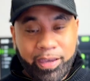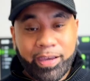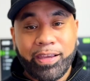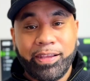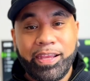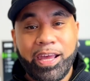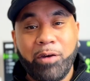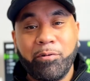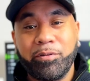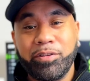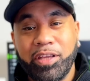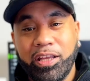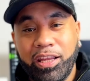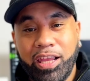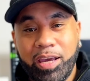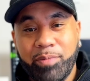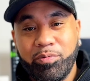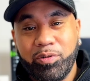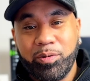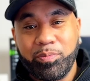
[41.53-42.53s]
Now in the
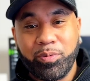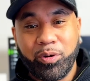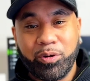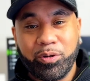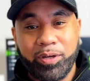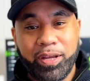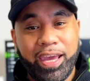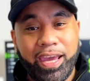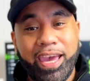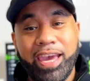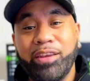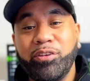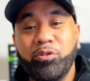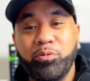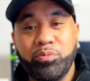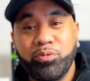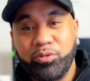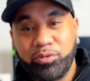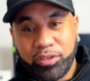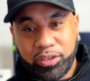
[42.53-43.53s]
library mode, add your
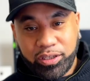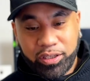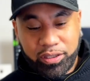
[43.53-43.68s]
music.